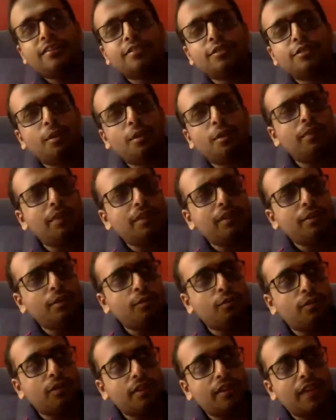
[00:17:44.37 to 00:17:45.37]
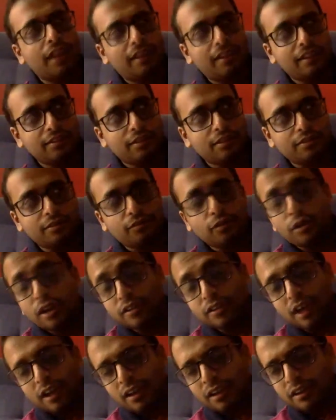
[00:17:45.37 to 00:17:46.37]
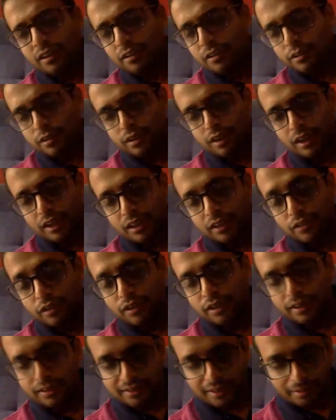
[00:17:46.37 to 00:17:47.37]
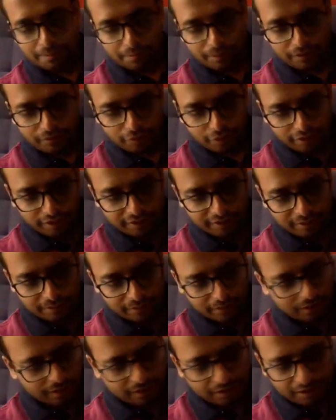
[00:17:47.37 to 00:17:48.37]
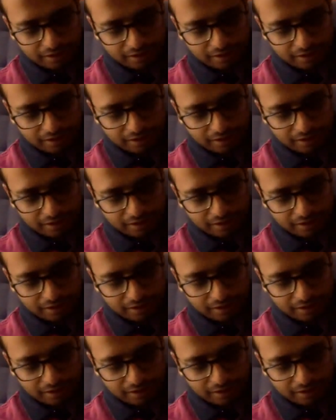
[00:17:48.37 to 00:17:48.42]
So that is also I'll give you an example. For example,